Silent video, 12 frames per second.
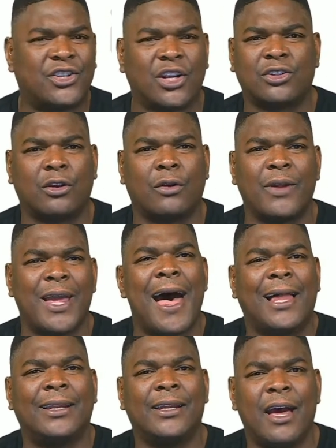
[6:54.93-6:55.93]
I mean, that's just the
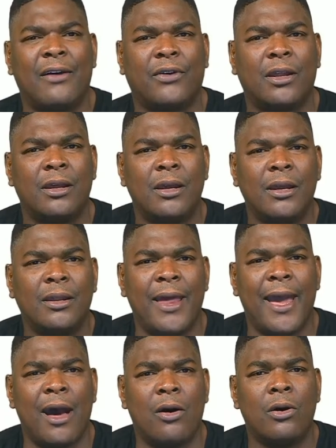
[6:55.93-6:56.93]
reality of it.
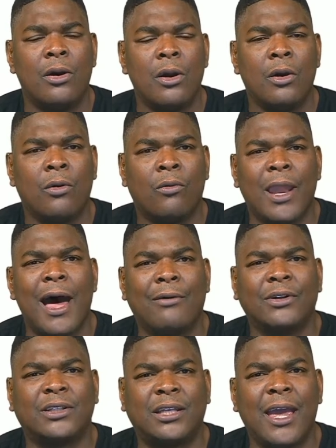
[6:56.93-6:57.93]
Now,
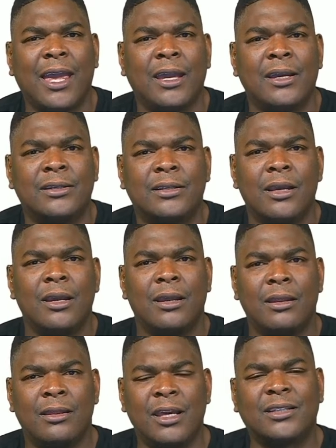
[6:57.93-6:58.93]
what I would say is
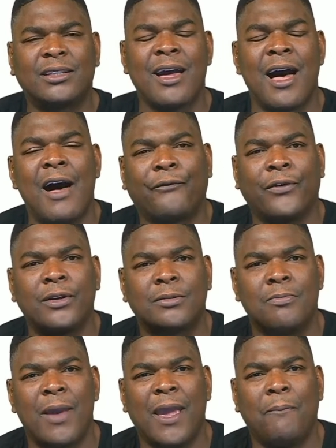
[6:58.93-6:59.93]
this
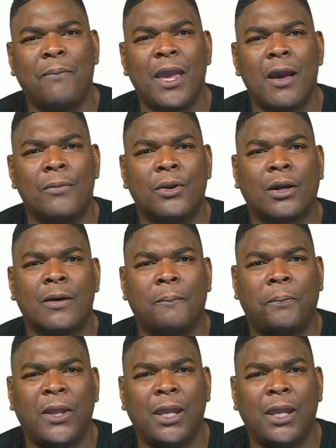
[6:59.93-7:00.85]
conference may be able to